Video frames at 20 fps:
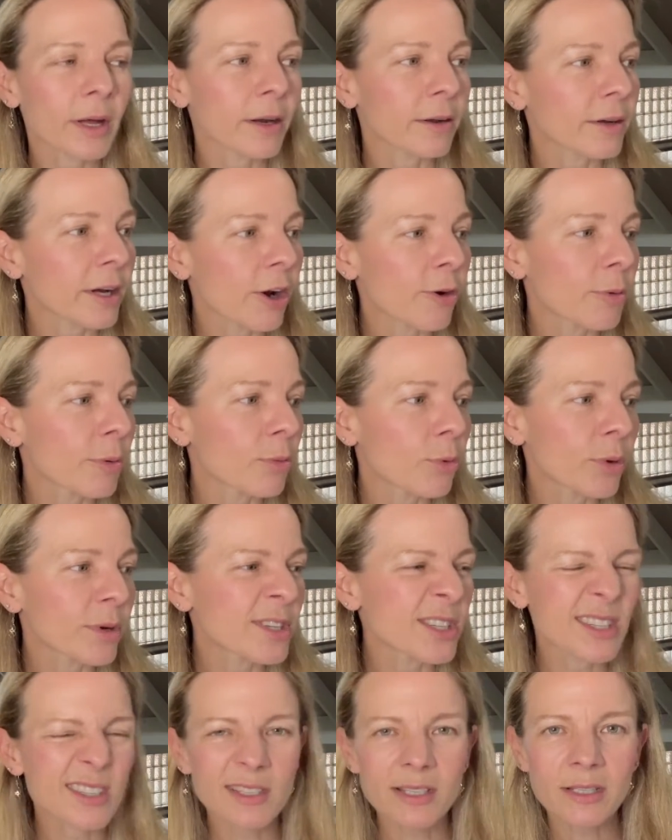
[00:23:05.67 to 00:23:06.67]
can't remember what we
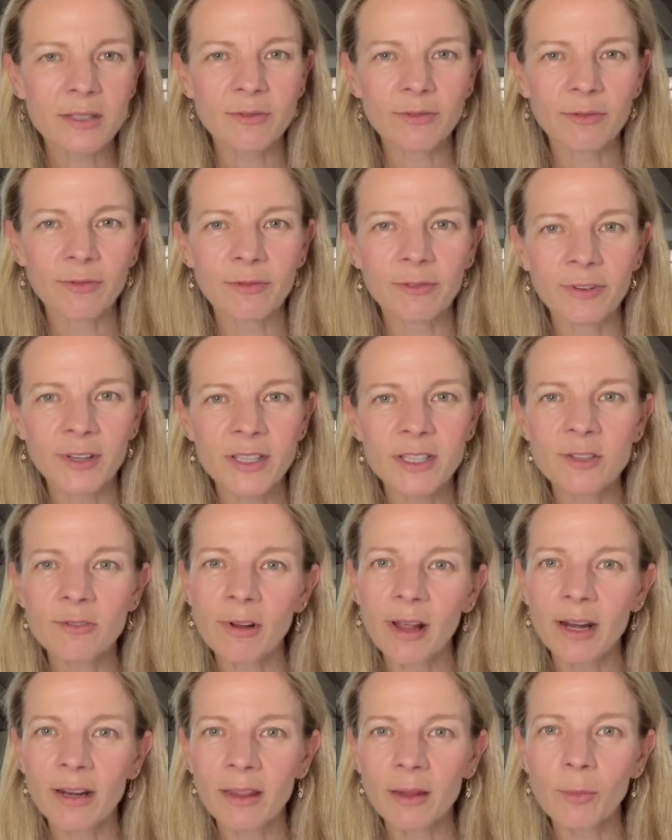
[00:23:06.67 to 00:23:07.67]
did, just futzed
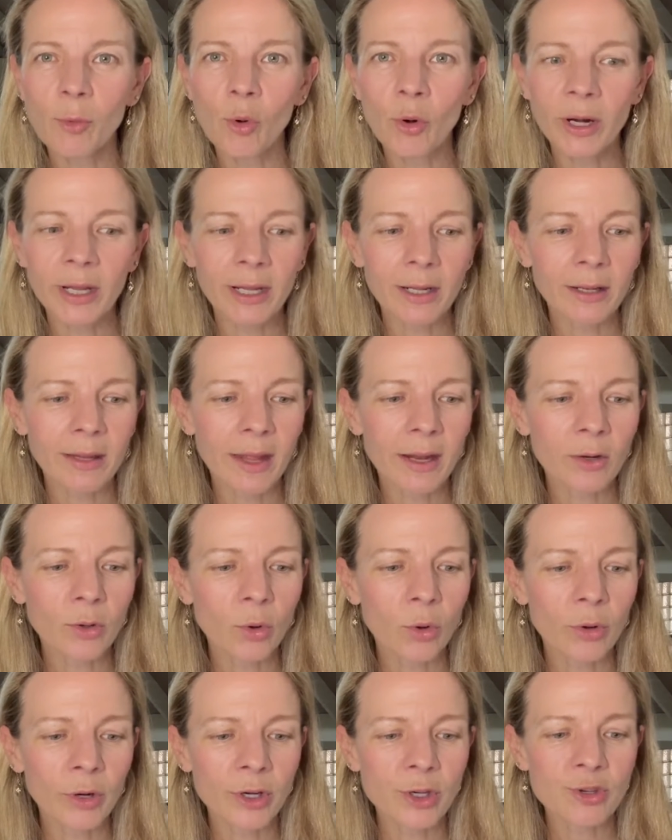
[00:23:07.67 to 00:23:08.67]
around in the morning and then
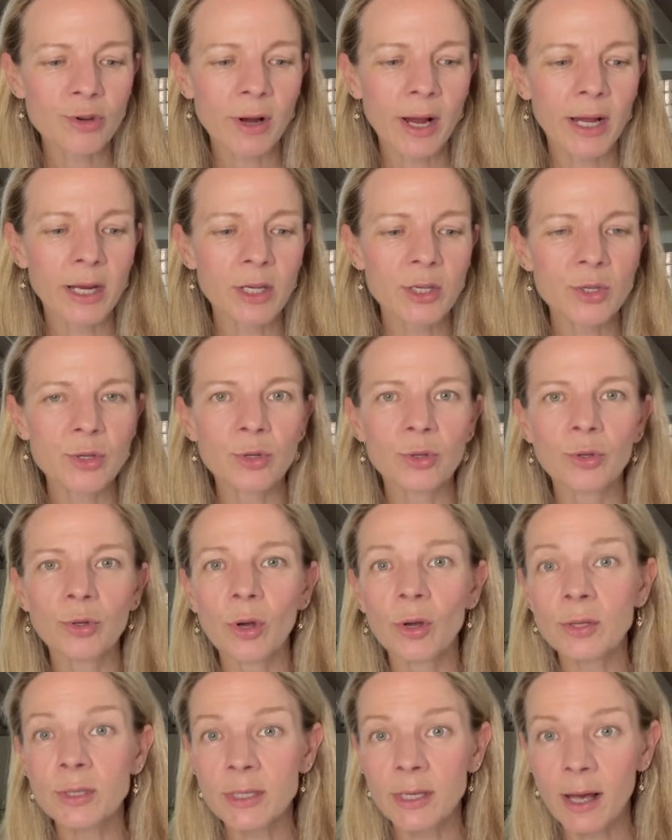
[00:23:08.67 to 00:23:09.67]
caught a train to
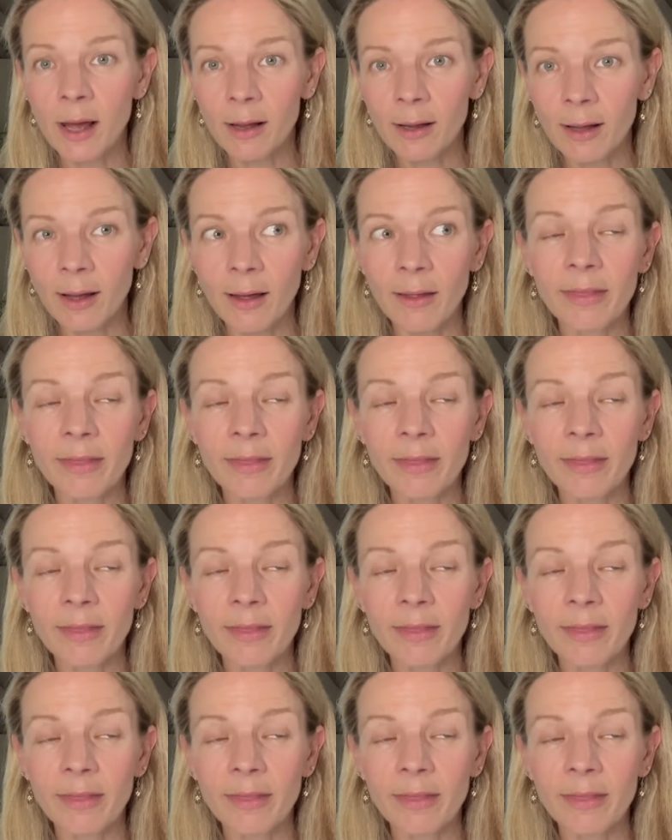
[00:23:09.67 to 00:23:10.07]
Osaka.